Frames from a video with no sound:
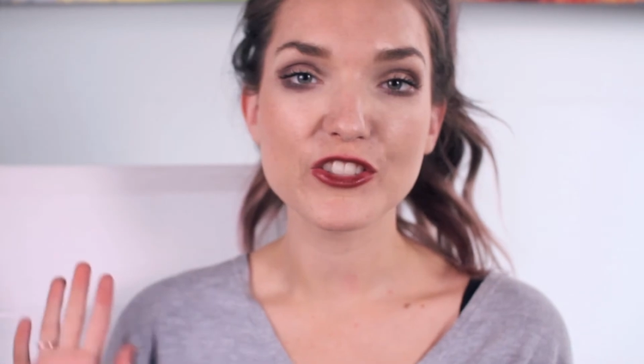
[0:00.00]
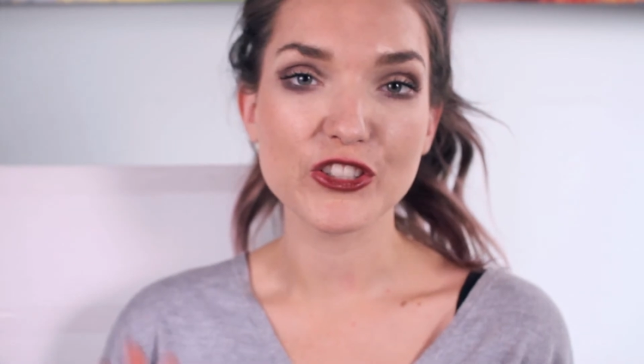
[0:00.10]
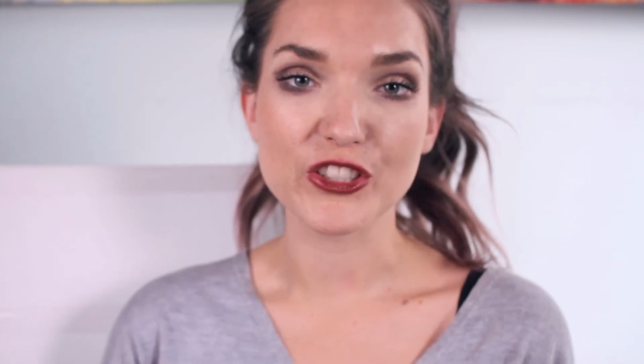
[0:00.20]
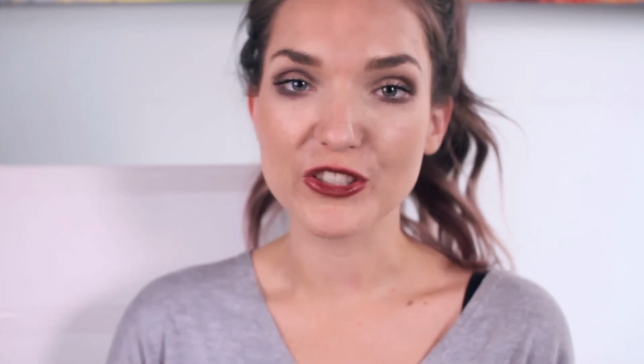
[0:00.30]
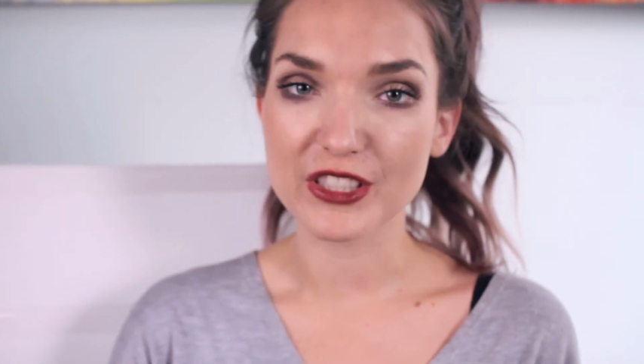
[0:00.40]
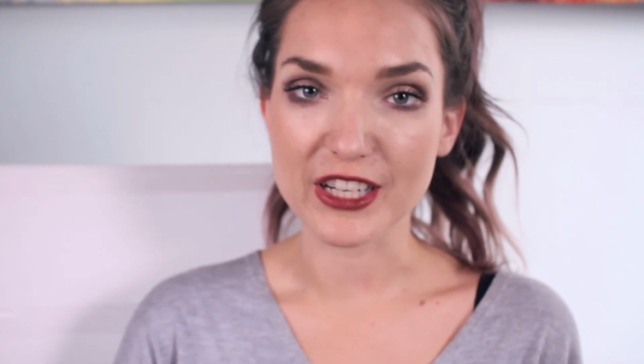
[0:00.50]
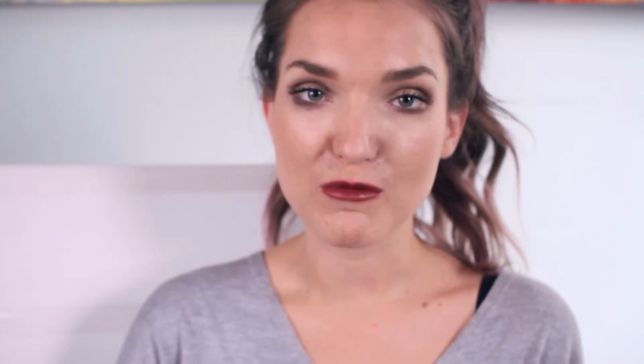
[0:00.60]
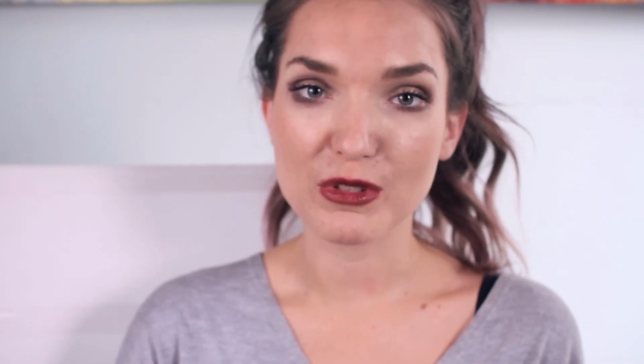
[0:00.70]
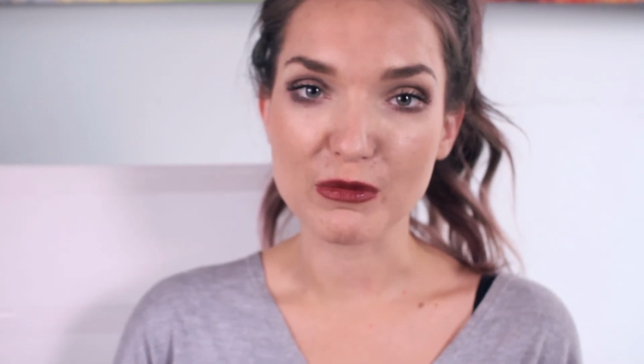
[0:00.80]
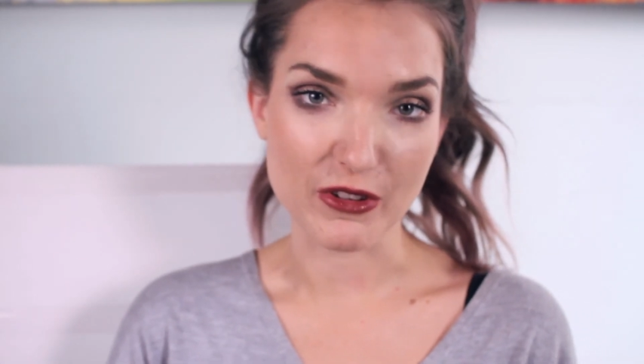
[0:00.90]
your
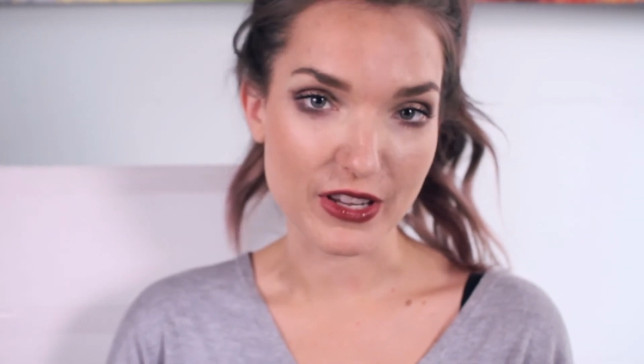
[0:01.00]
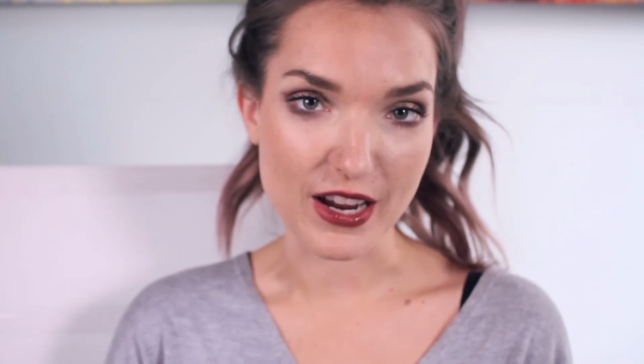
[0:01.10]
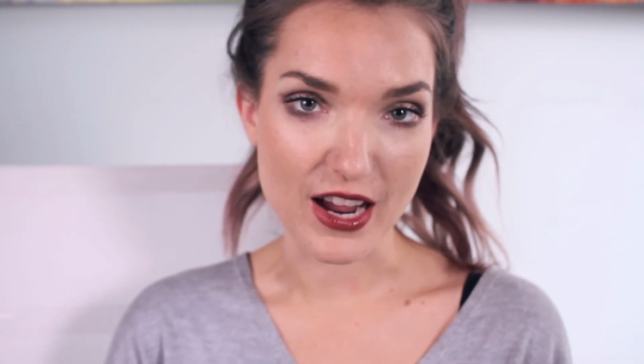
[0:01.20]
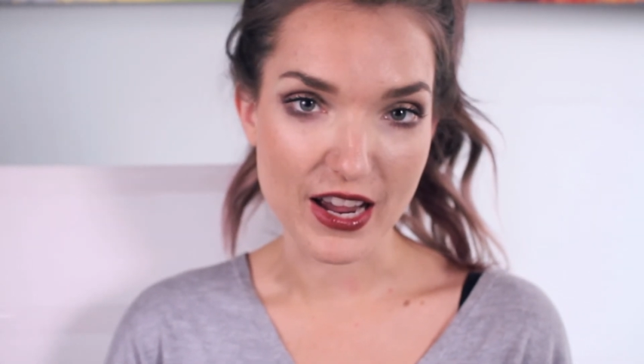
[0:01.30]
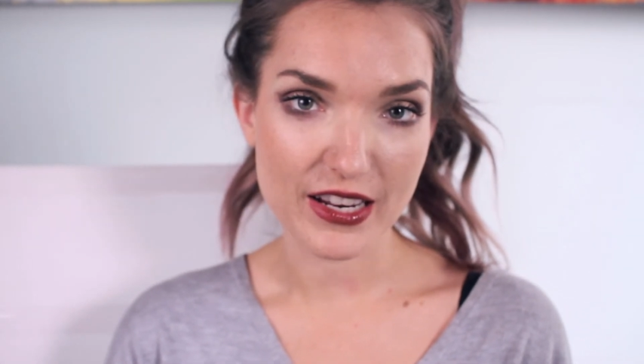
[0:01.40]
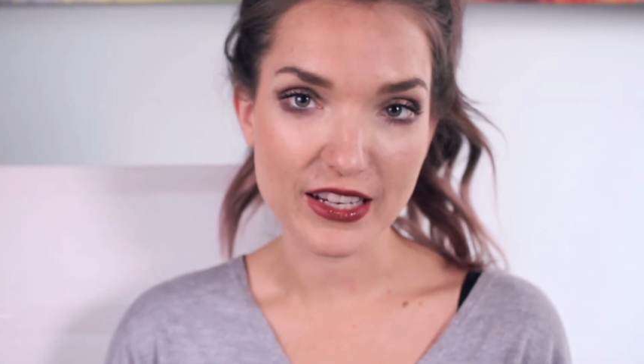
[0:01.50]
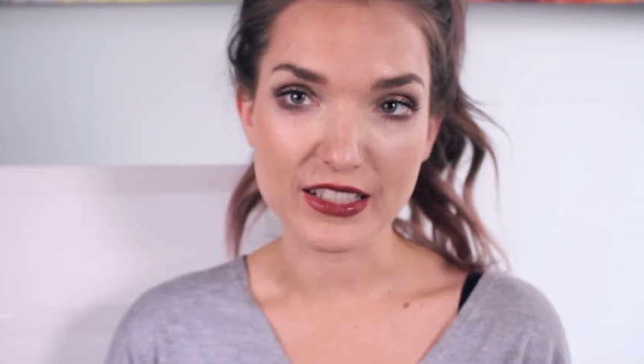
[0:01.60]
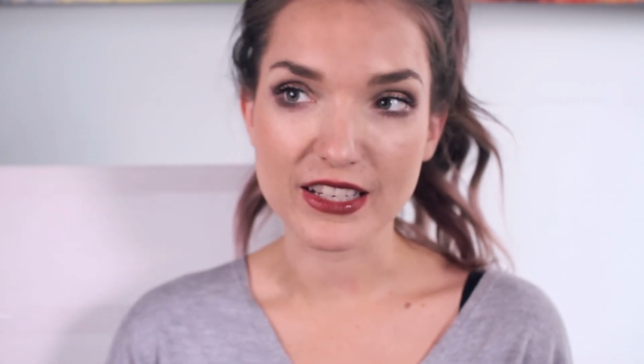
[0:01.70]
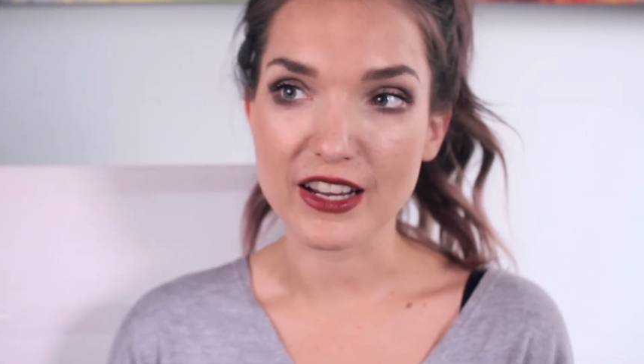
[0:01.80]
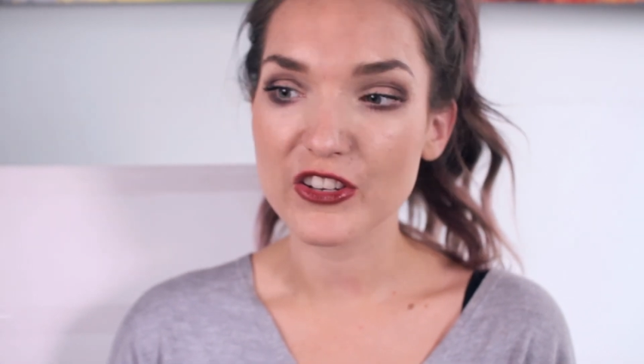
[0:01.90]
two-stop smoky eye
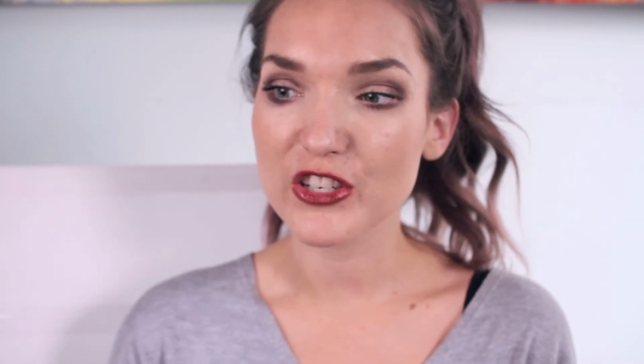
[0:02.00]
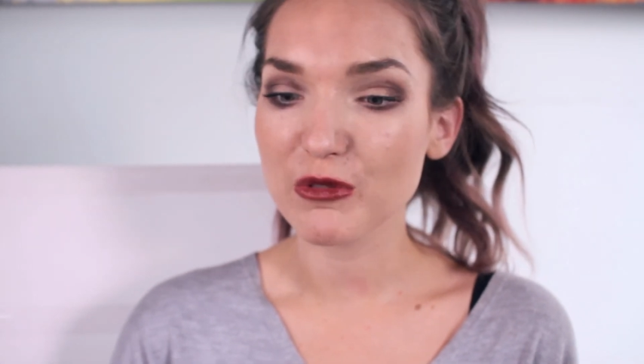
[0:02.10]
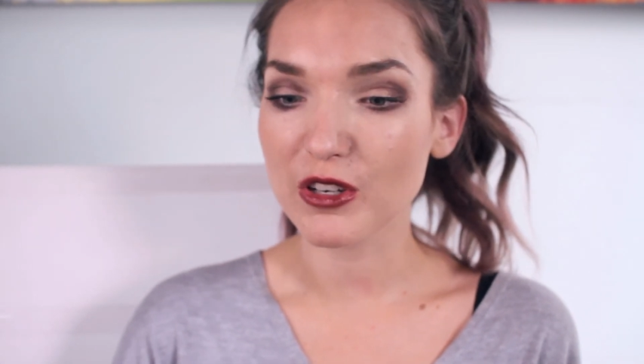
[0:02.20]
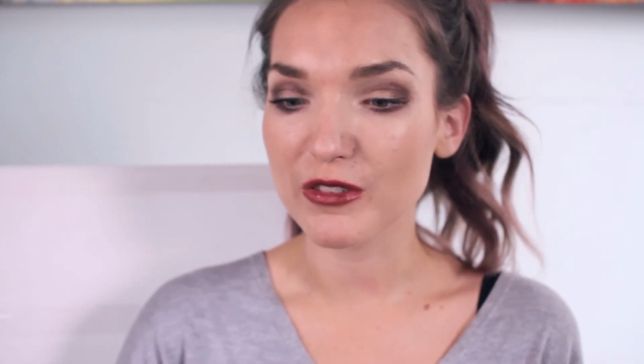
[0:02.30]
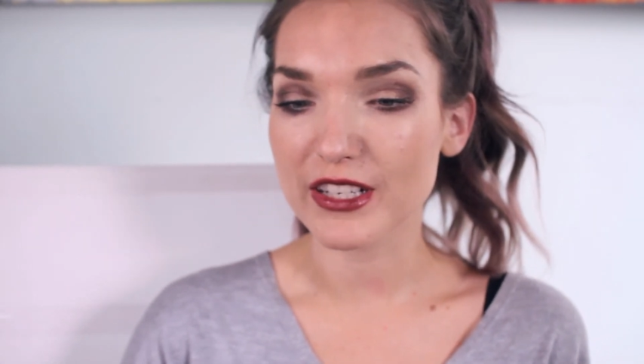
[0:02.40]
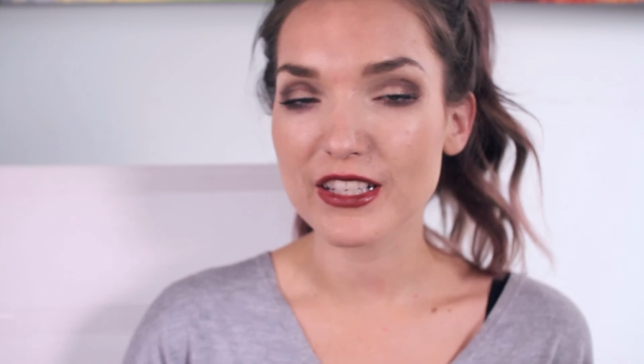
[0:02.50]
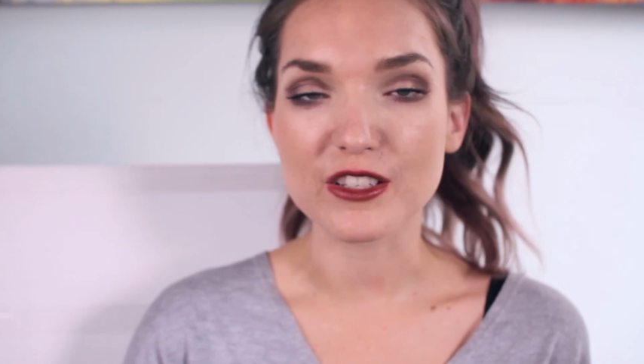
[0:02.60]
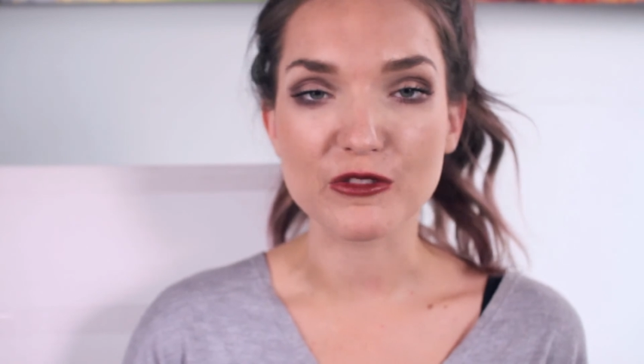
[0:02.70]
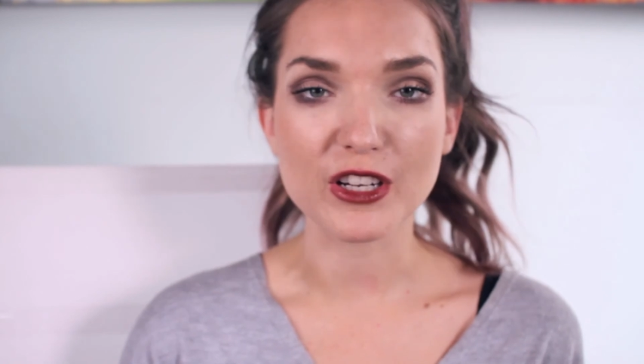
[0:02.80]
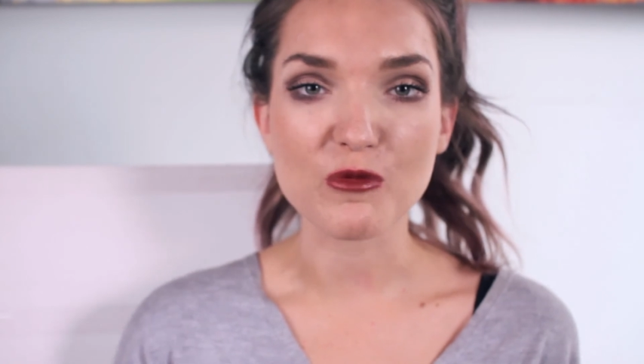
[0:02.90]
and now you are ready
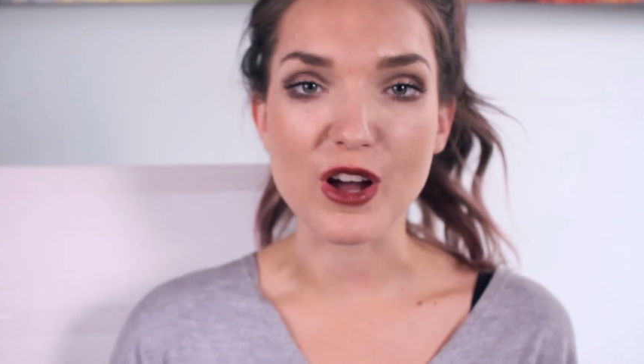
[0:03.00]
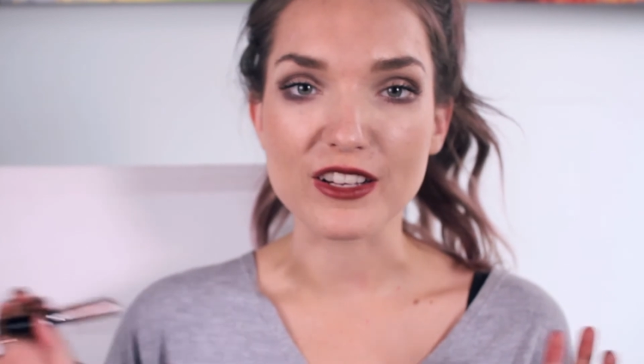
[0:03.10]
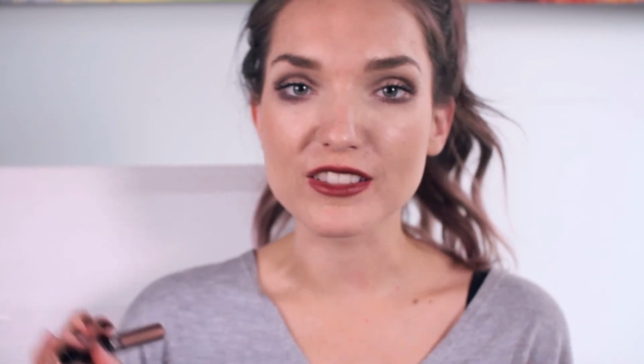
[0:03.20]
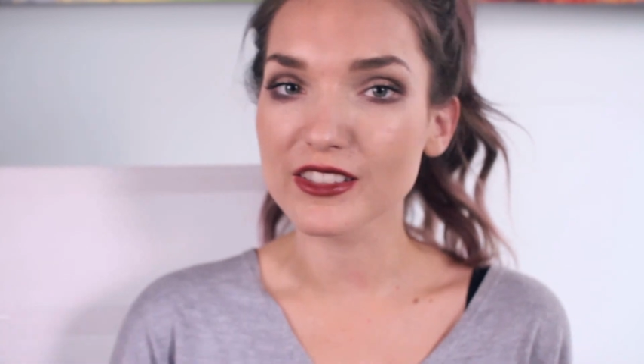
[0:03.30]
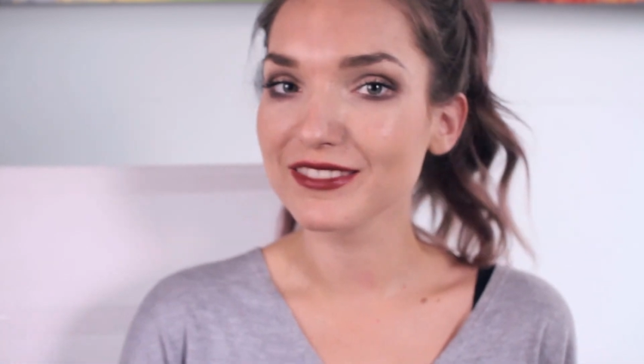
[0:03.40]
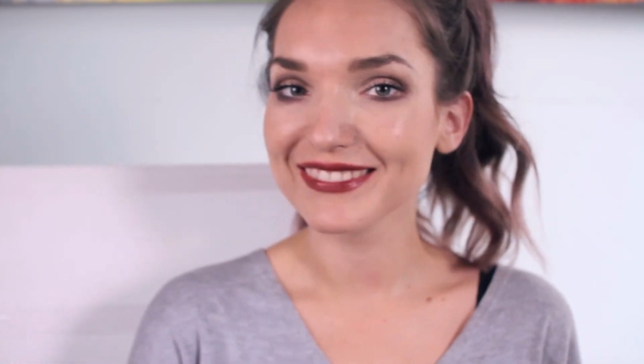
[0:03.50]
to run wild.